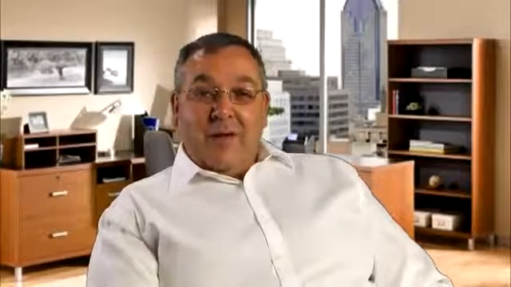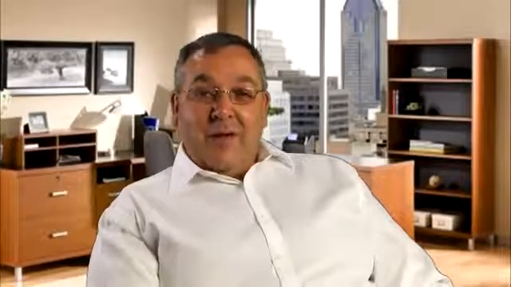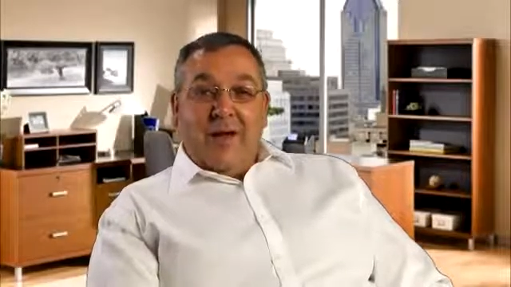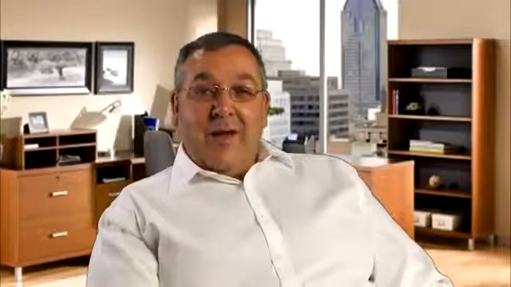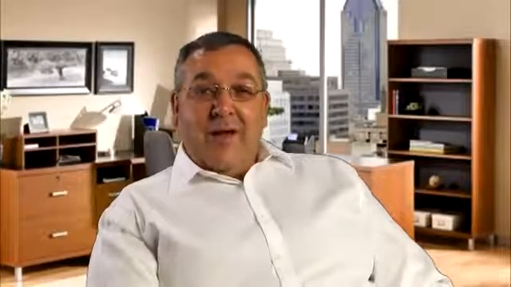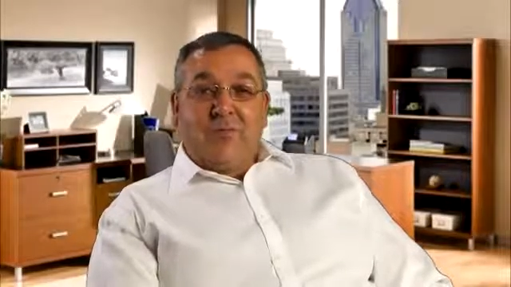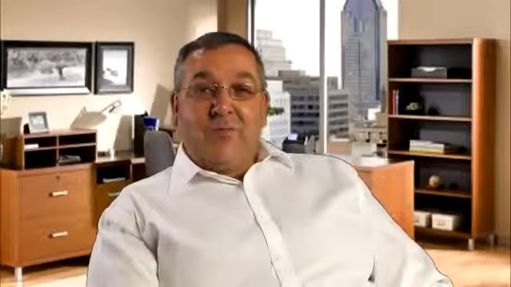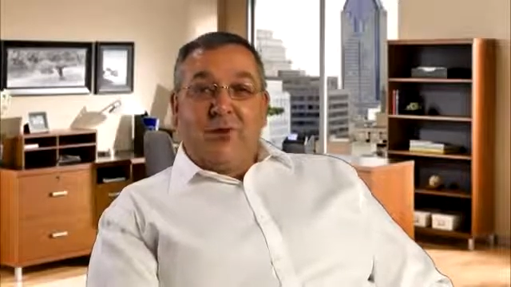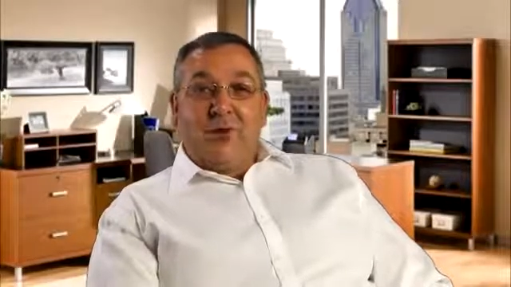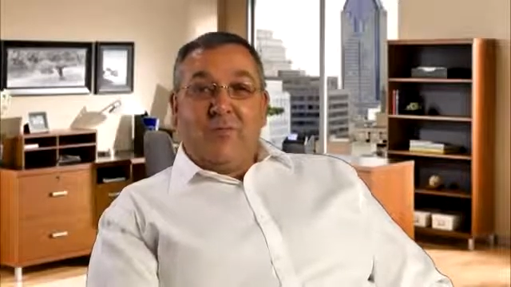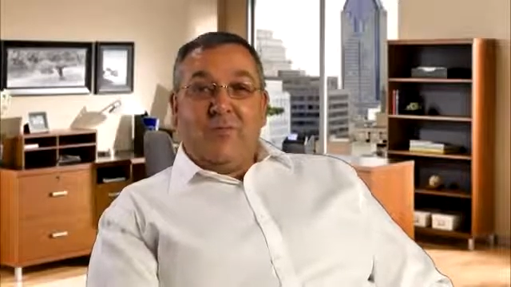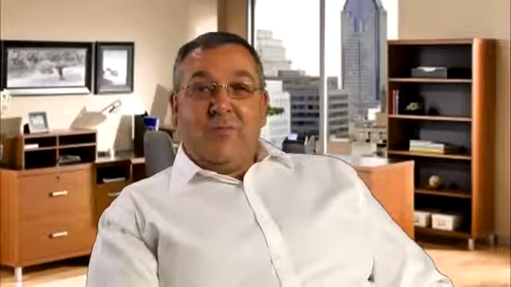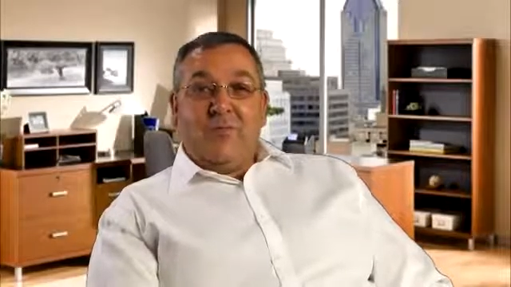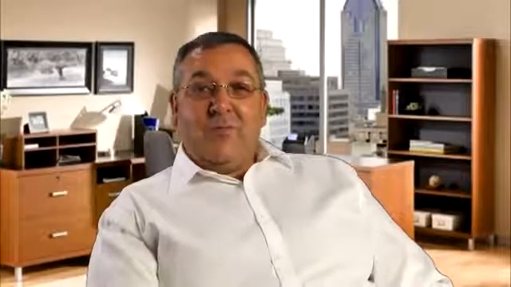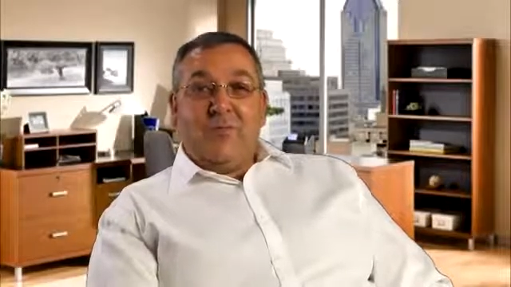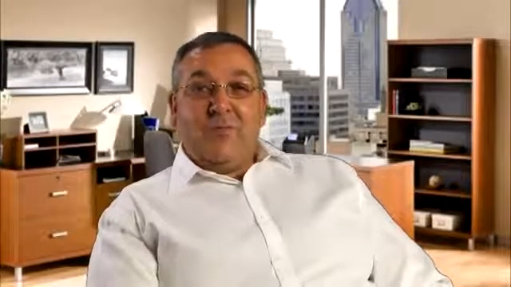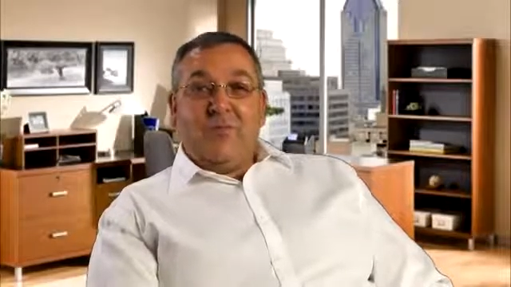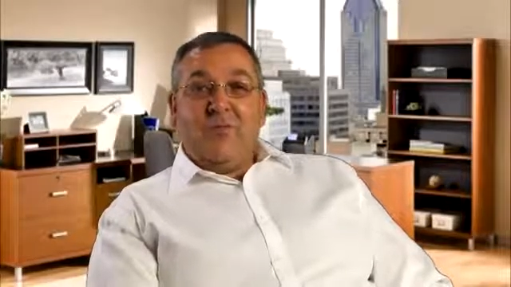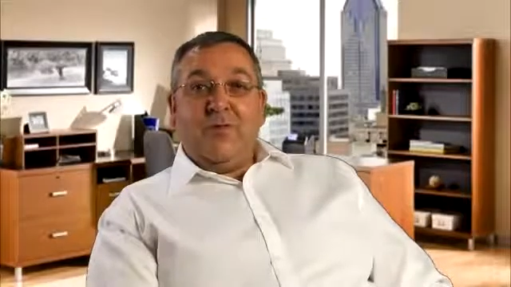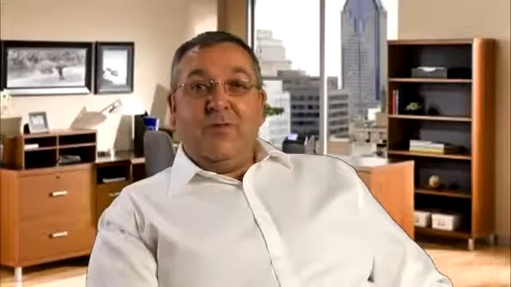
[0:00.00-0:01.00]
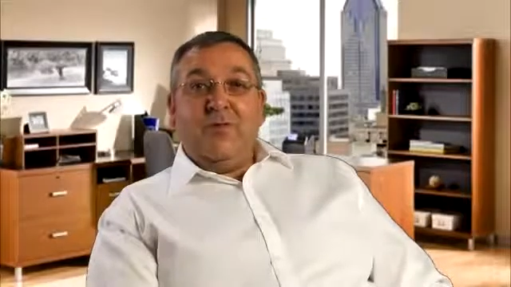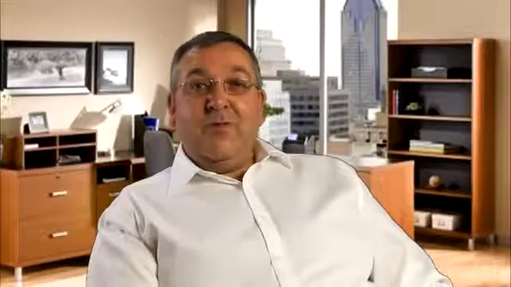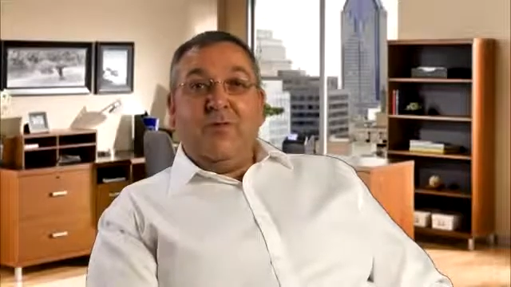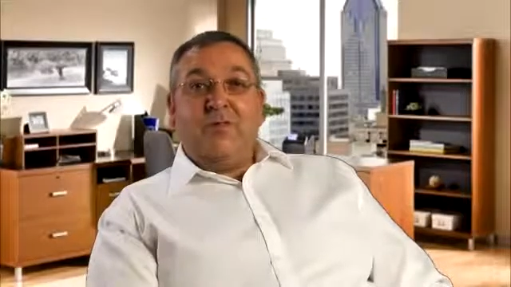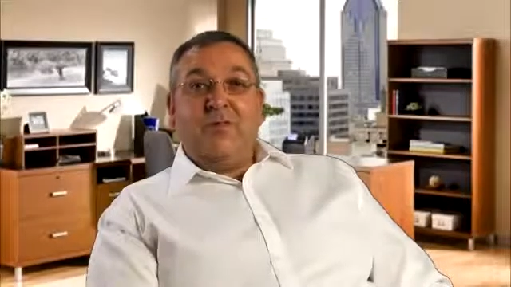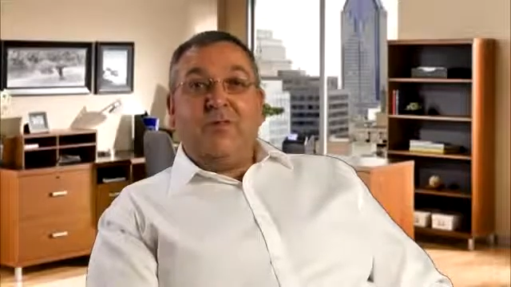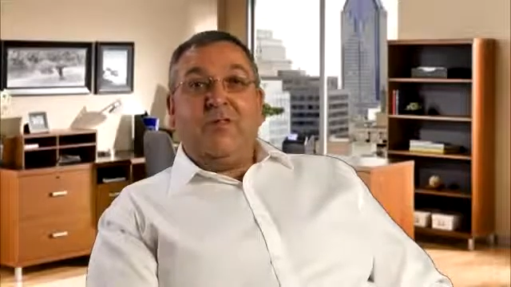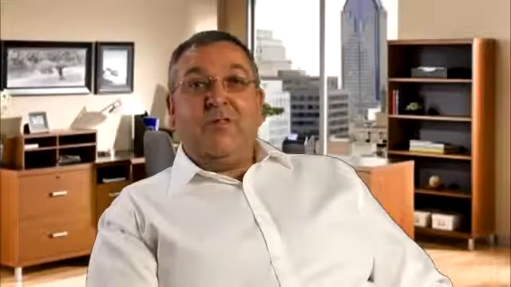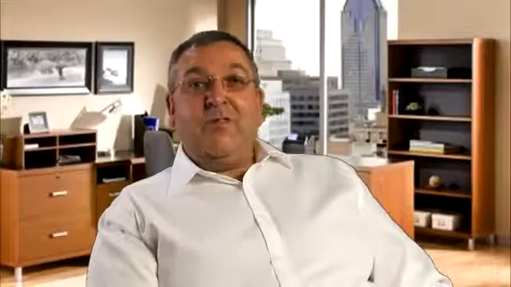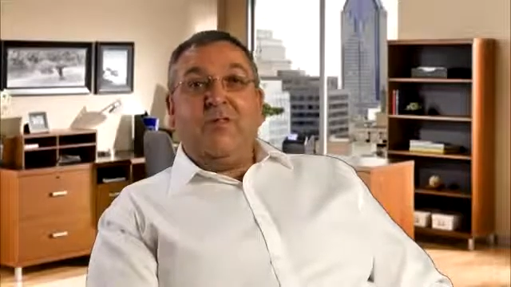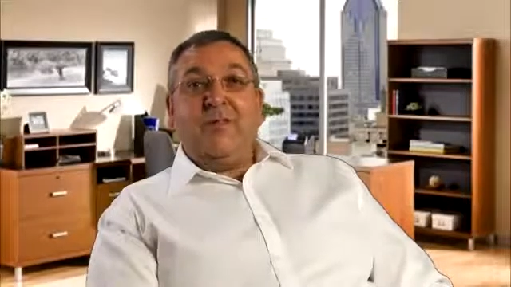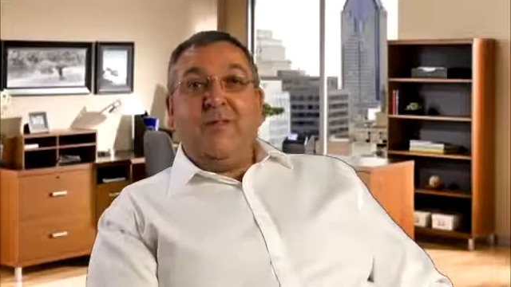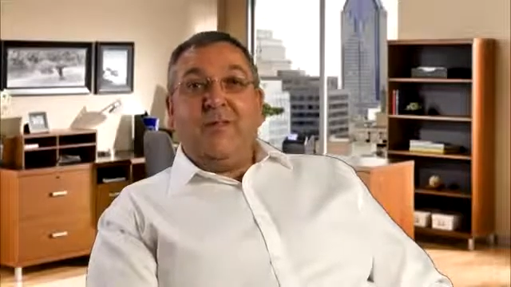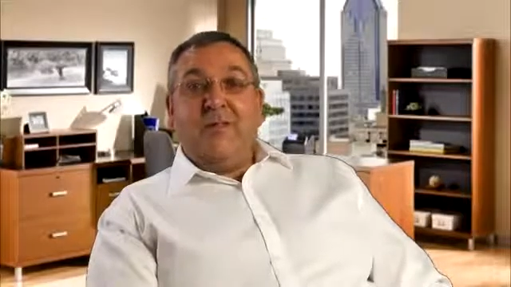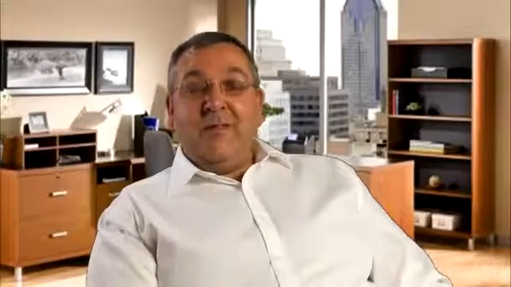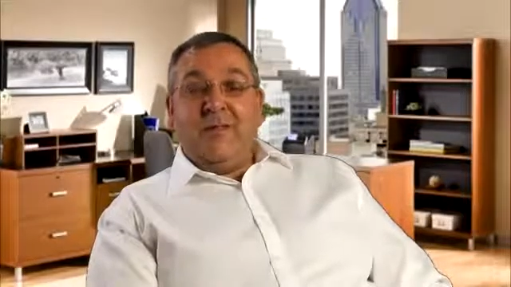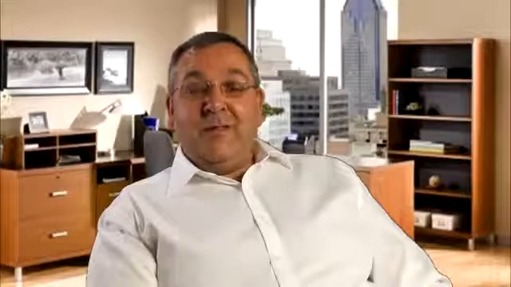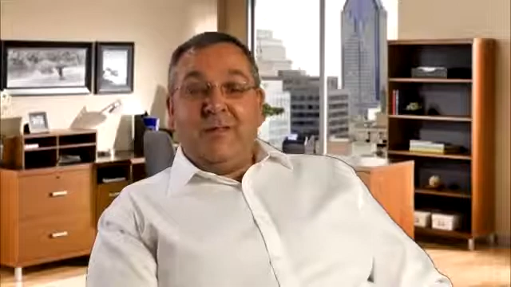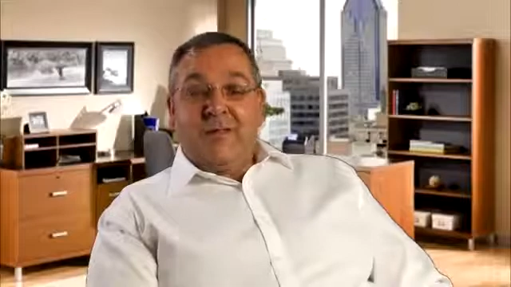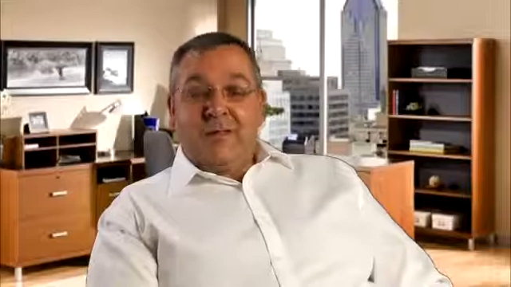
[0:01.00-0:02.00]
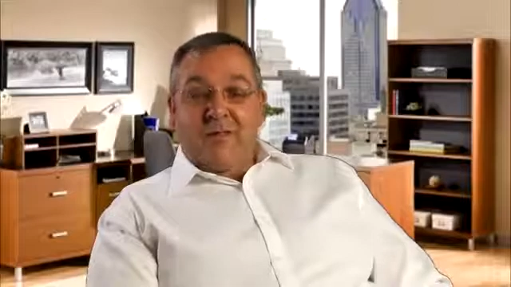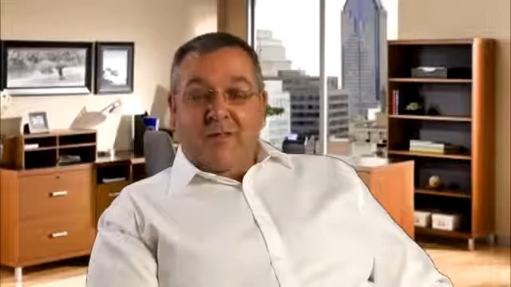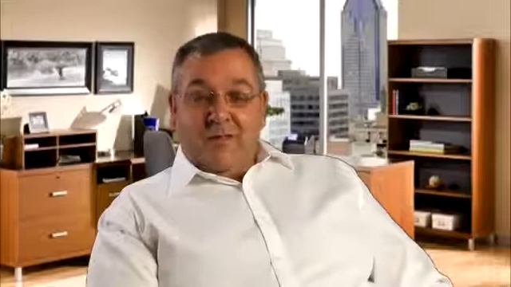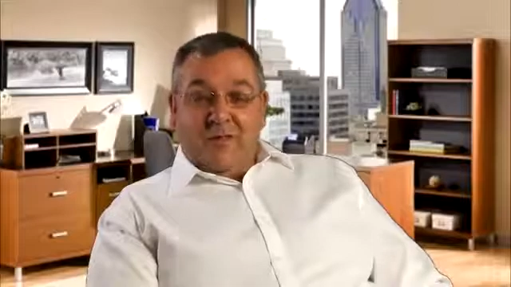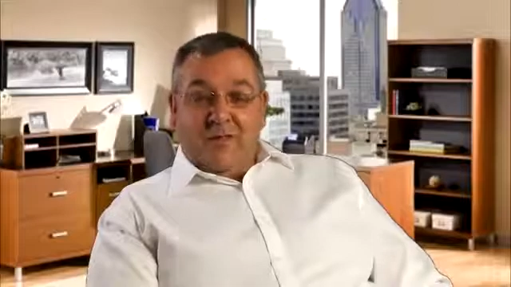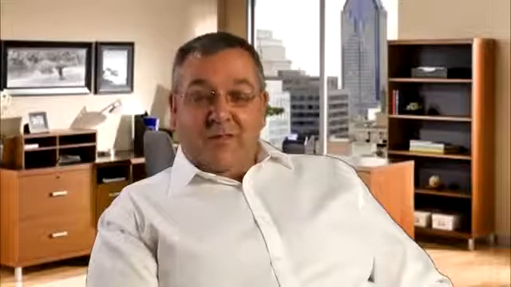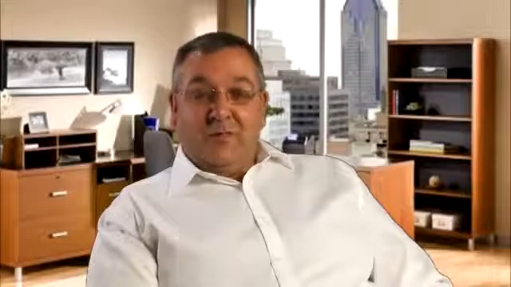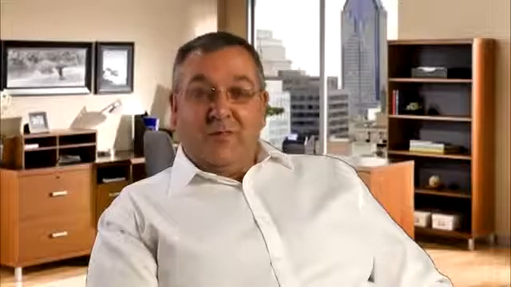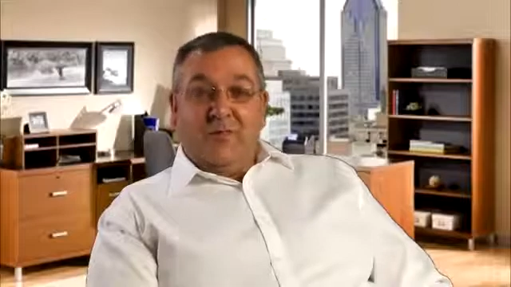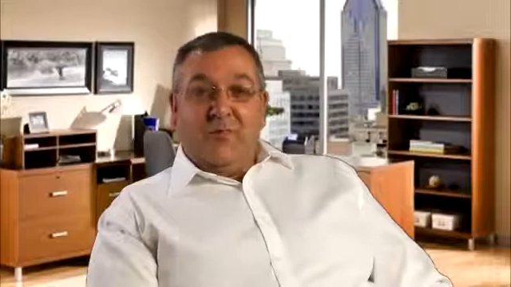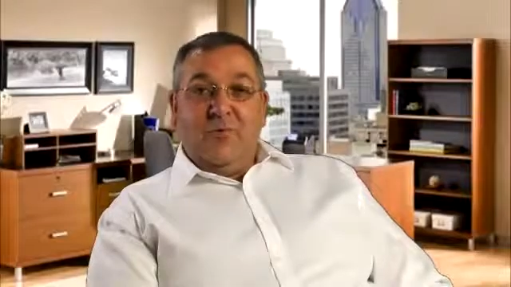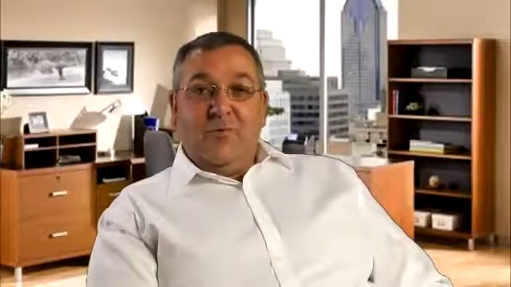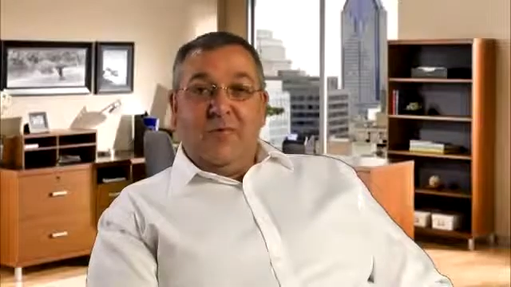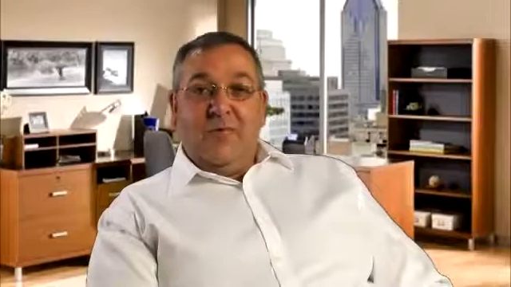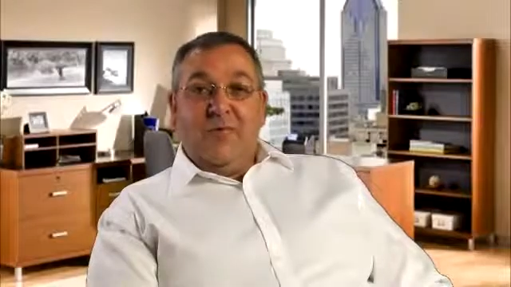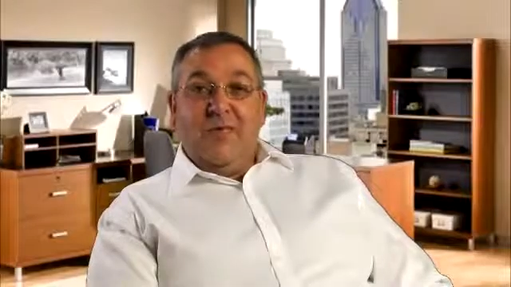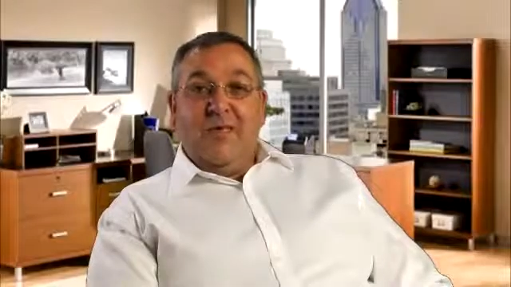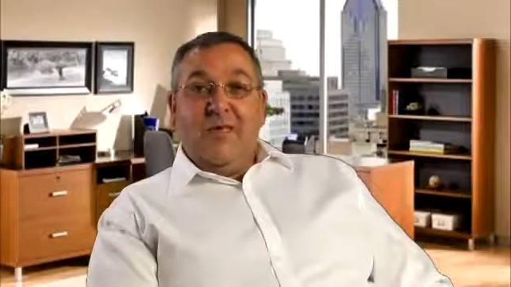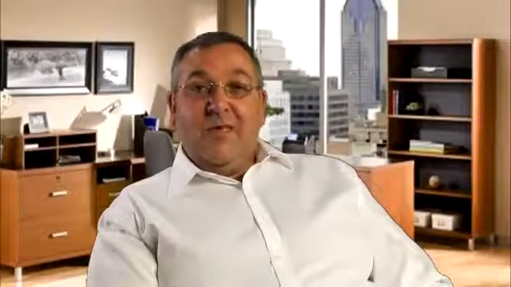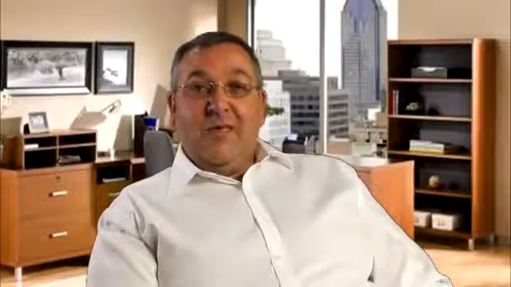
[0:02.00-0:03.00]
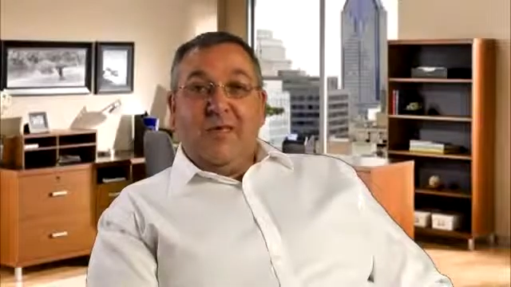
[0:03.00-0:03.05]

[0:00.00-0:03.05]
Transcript: Our role as project managers and installers